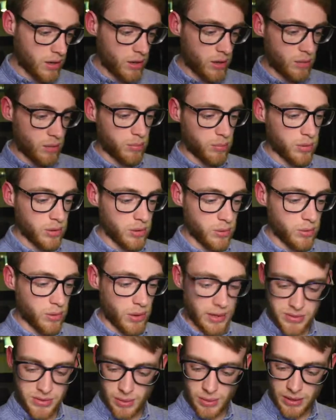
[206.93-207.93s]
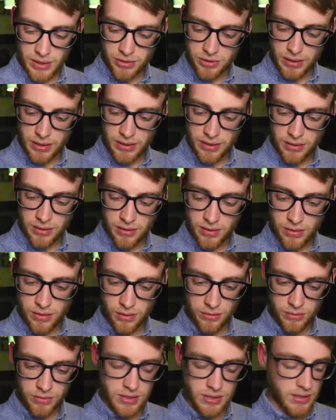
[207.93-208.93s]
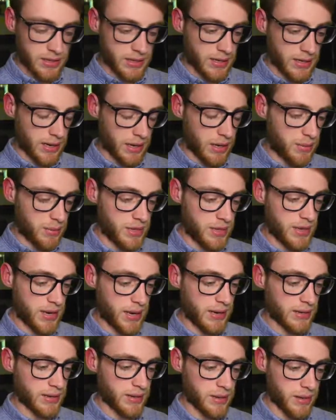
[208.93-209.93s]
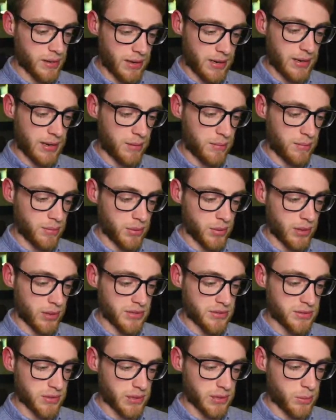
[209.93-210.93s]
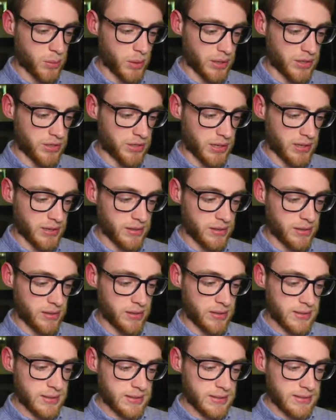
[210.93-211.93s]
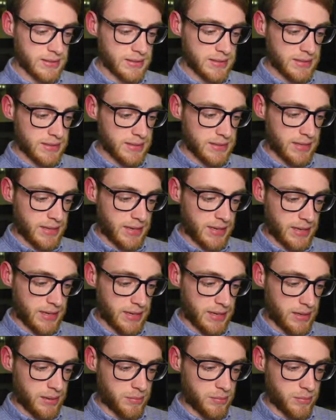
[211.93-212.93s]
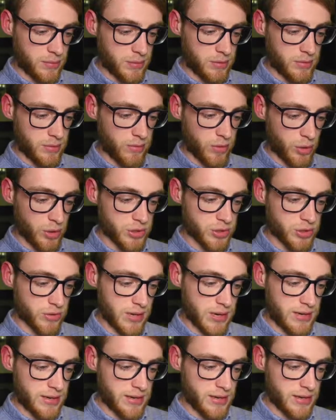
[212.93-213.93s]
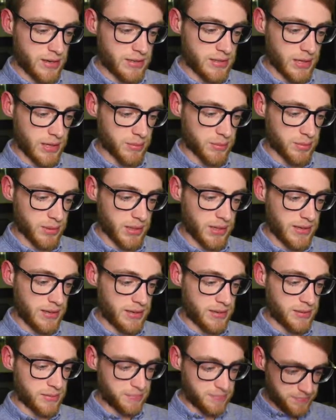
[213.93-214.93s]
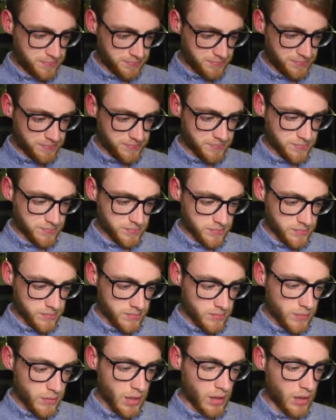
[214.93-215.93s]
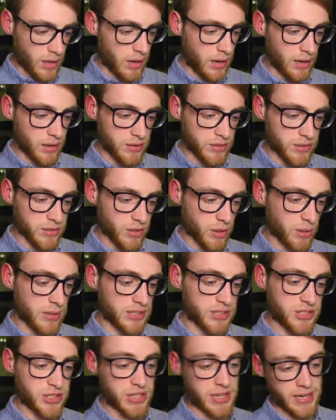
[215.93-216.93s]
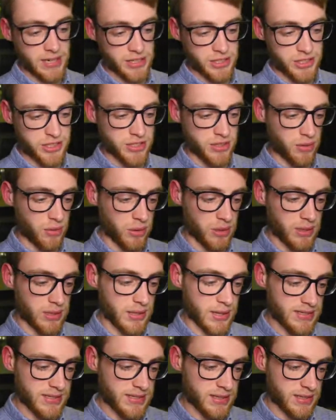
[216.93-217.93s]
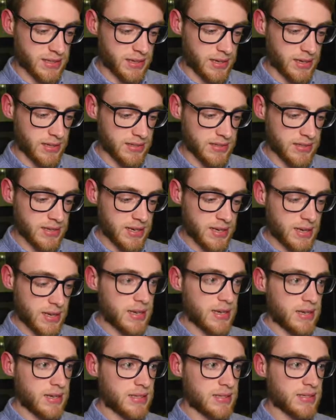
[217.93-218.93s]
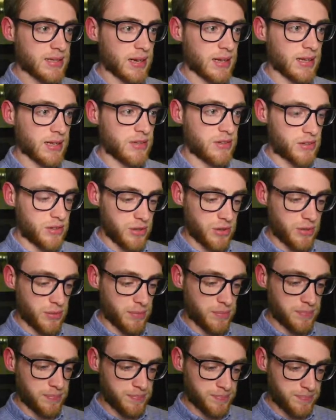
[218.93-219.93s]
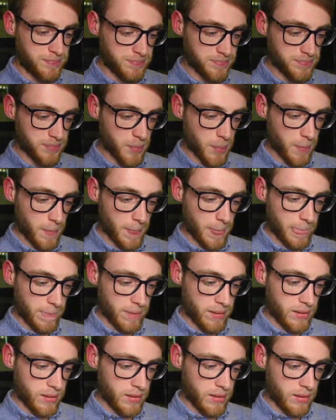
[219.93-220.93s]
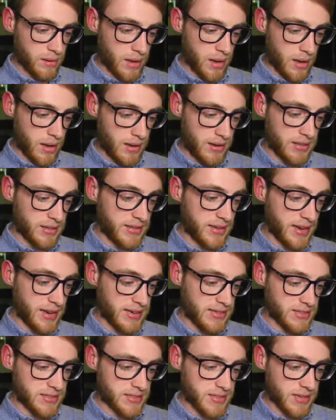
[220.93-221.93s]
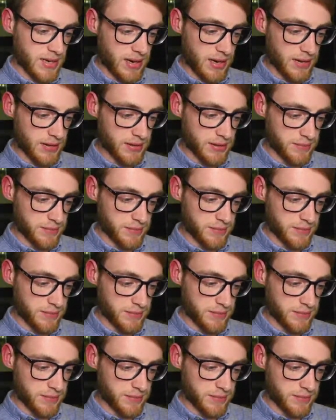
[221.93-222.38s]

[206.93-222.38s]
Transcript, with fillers: Blue Eyes White Dragon, obviously the Kaiba deck, um, Blue Eyes White Dragon, um, Raider, Dark Blade, uh, Soul Exchange, so all the classic cards, Silent Doom, uh, Negate Attack,